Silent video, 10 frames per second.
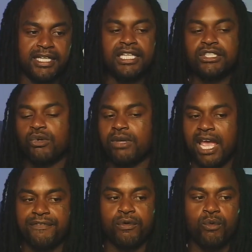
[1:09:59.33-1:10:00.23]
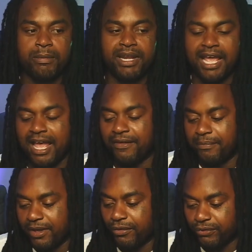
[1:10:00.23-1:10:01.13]
It's okay for women to
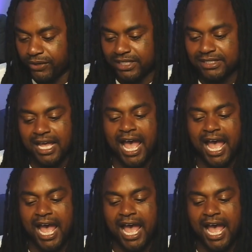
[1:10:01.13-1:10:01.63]
have male friends.